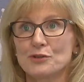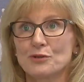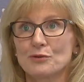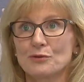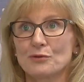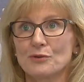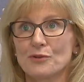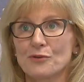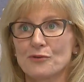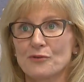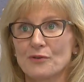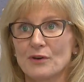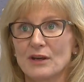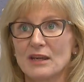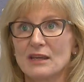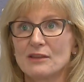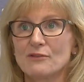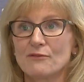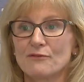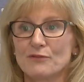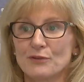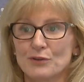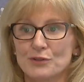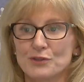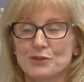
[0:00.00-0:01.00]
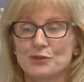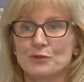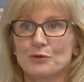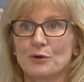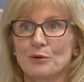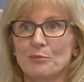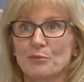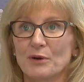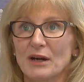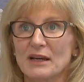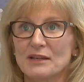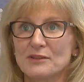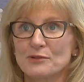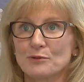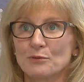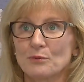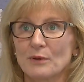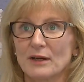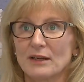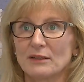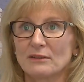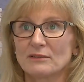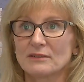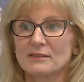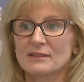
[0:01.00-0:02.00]
2 and 3, the first two appraisal
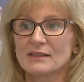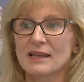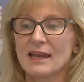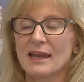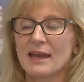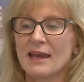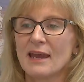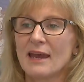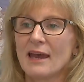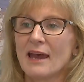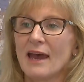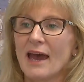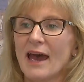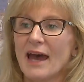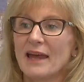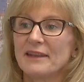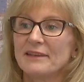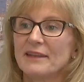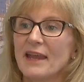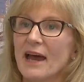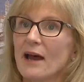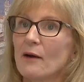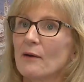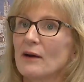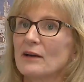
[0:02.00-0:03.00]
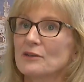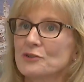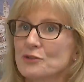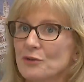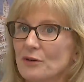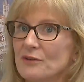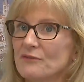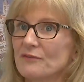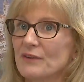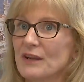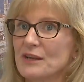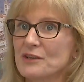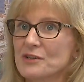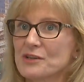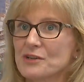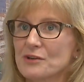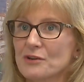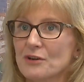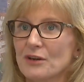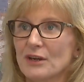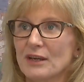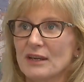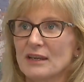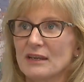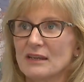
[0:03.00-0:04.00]
wells. And now our joint
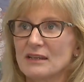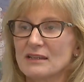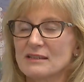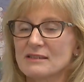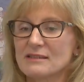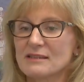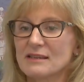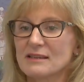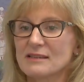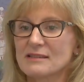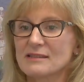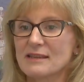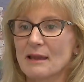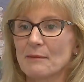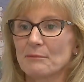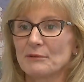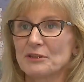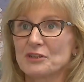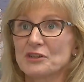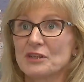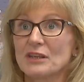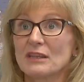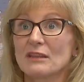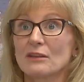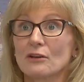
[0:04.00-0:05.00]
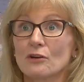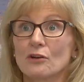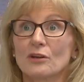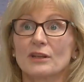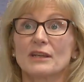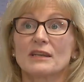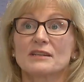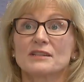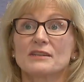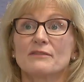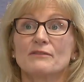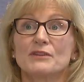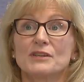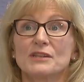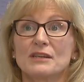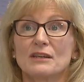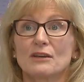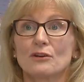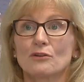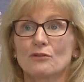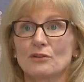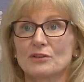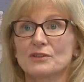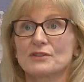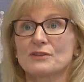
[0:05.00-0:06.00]
venture is establishing the connectivity
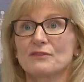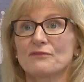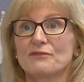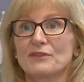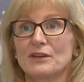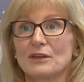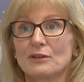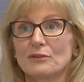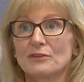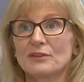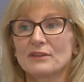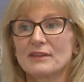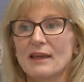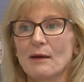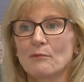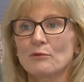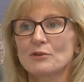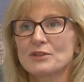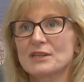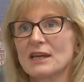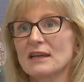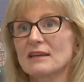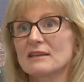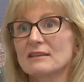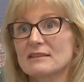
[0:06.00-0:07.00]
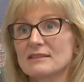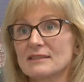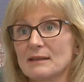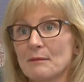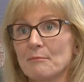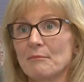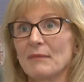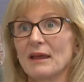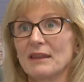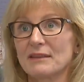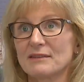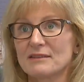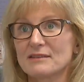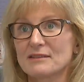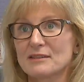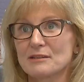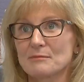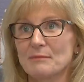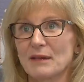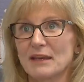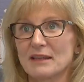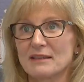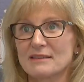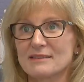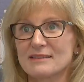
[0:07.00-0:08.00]
across the field, and that will take us some months
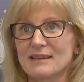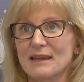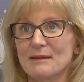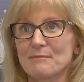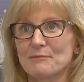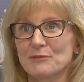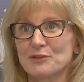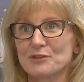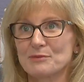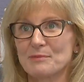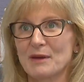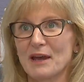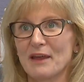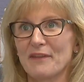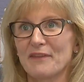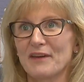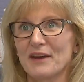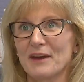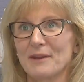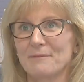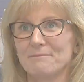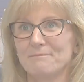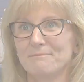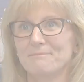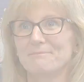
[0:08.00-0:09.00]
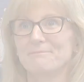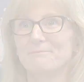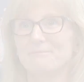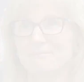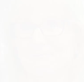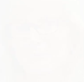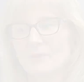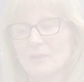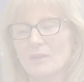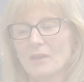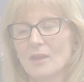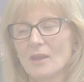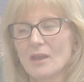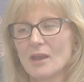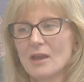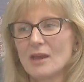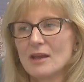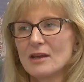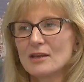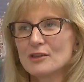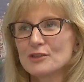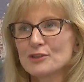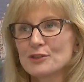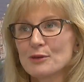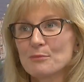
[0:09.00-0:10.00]
to make a statement about that.
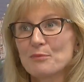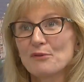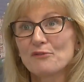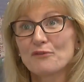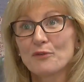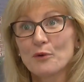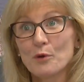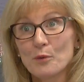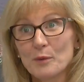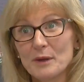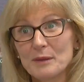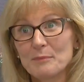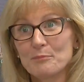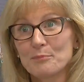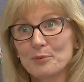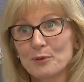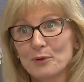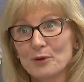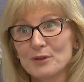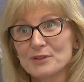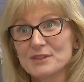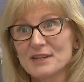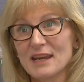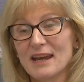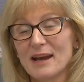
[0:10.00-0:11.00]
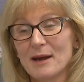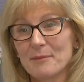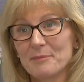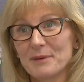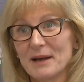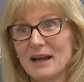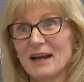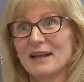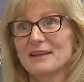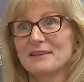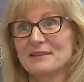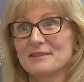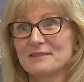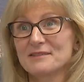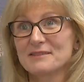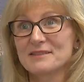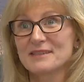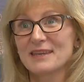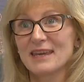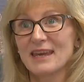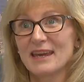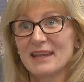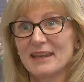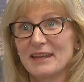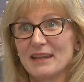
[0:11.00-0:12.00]
So before we brought our partners,
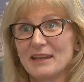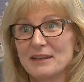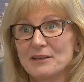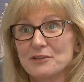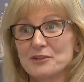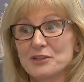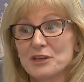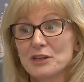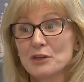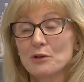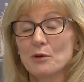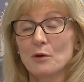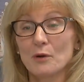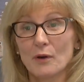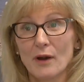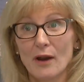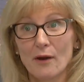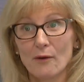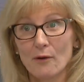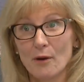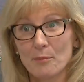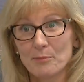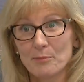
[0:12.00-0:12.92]
Cairn Energy, who are our